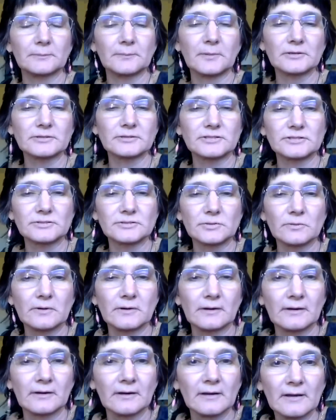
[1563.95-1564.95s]
purchase
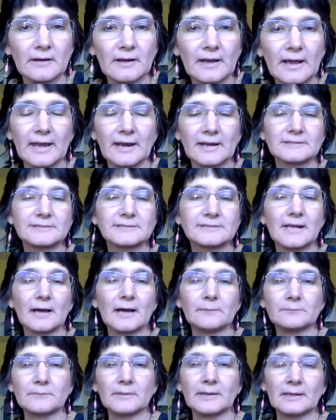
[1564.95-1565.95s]
order, and it's
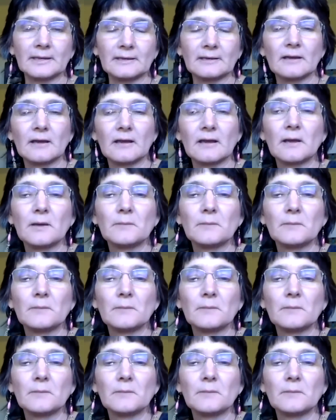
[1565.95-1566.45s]
not me.